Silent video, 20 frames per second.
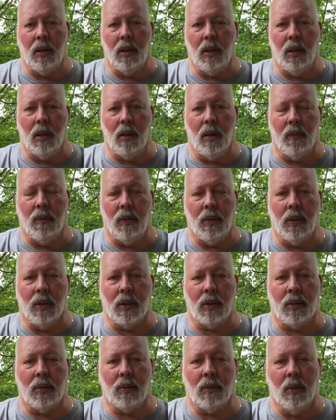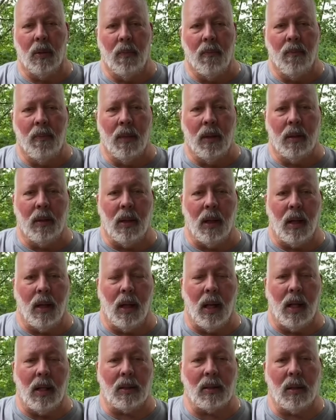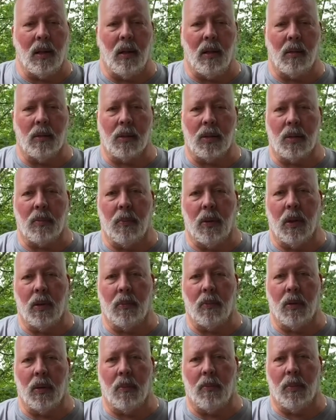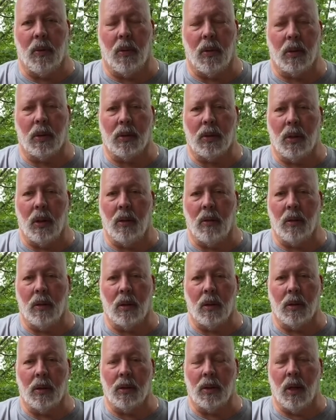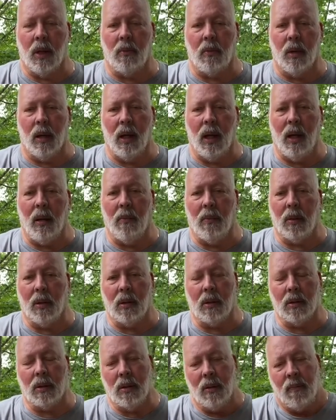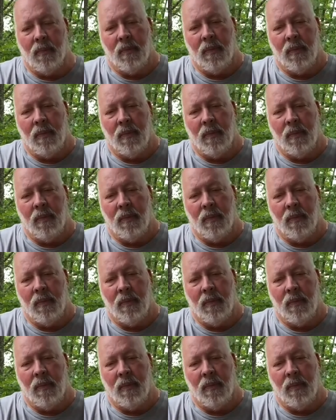You know, if you just did a nice long smoke with a pork shoulder or something, or hamburgers,